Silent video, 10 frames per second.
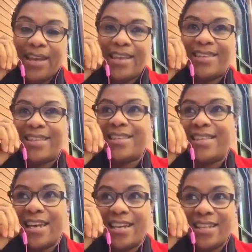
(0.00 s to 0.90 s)
is
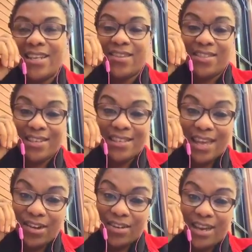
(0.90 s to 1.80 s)
extended till this
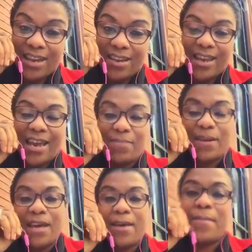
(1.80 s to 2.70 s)
Saturday, 8
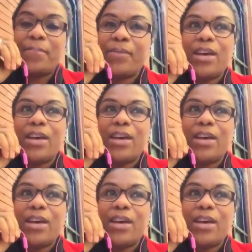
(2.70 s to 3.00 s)
p.m.